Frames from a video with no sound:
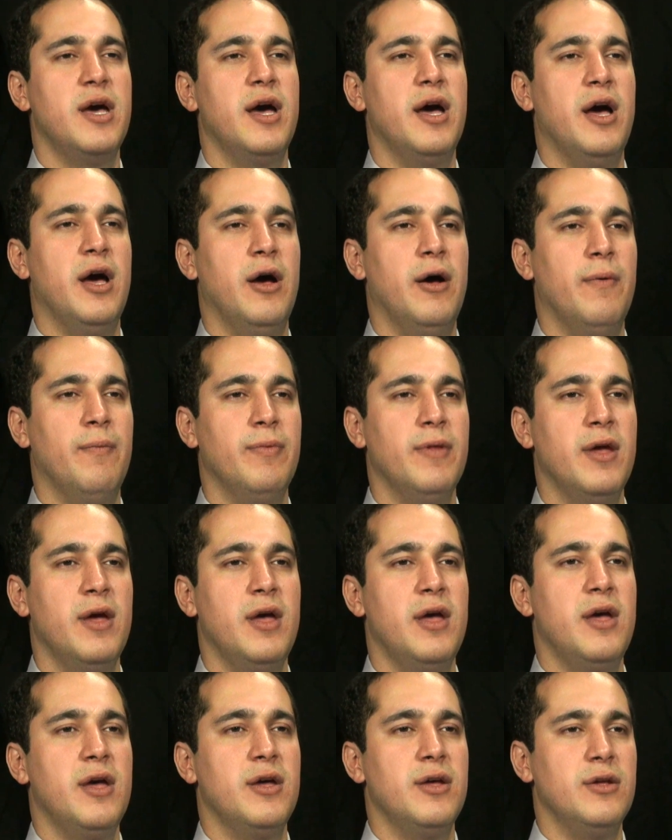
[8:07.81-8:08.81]

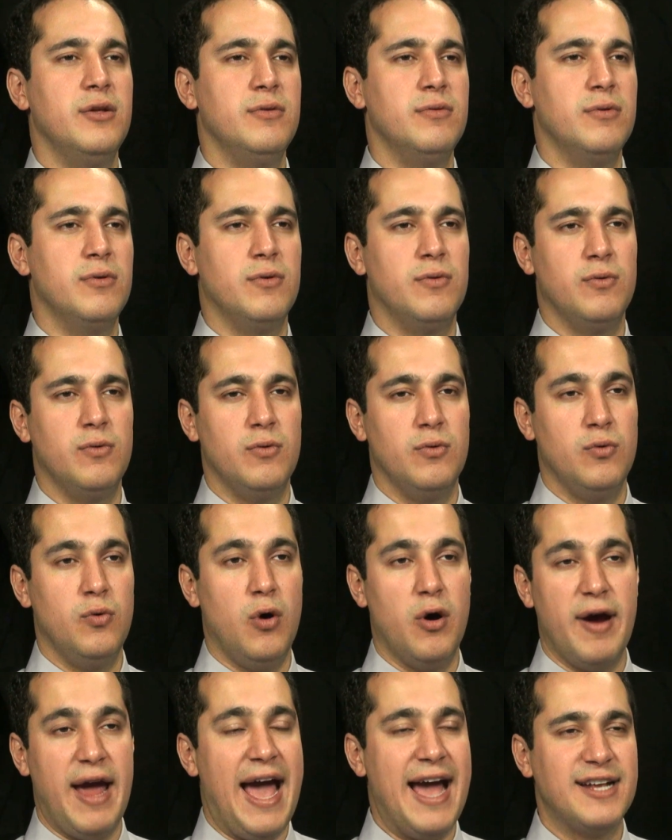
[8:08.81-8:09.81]
who
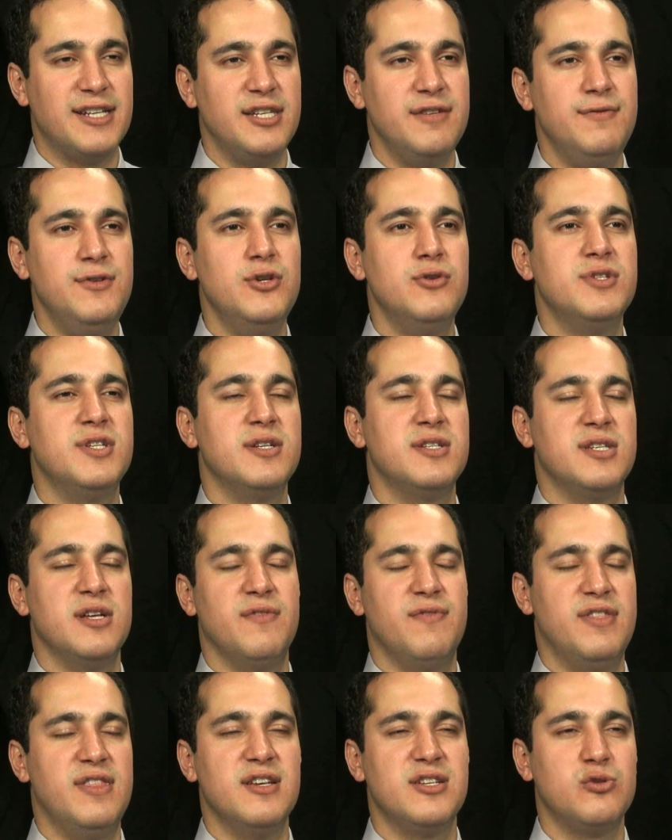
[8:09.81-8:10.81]
are active users
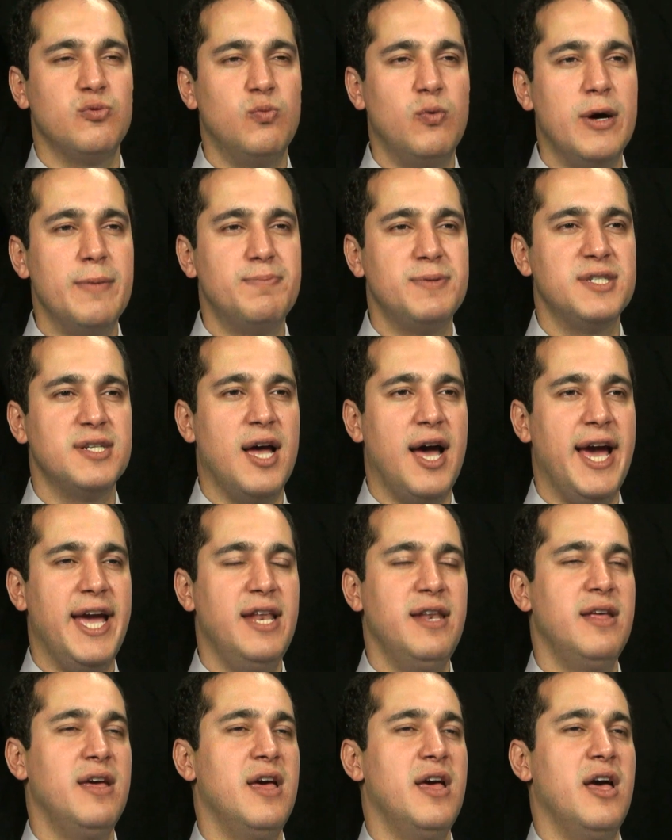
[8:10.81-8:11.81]
of this
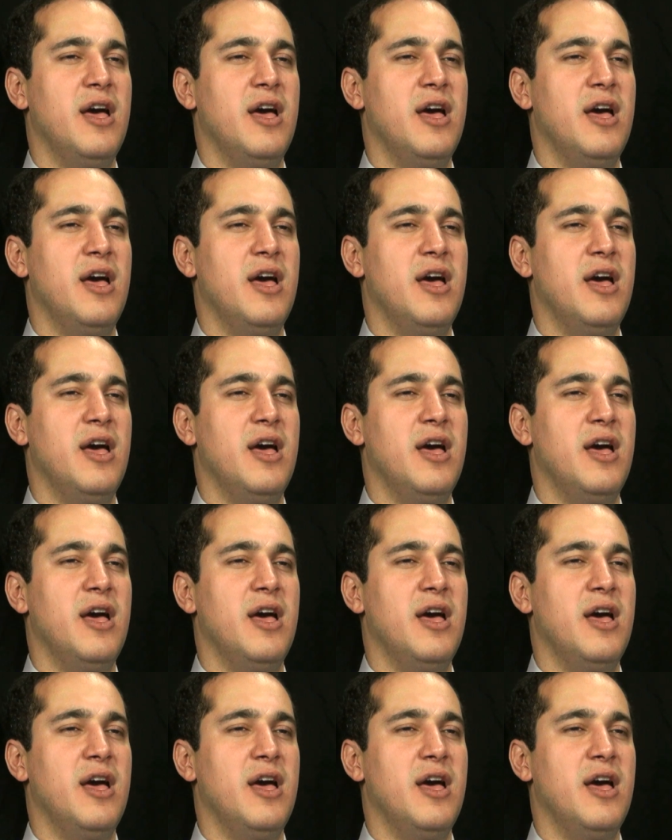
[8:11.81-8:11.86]
website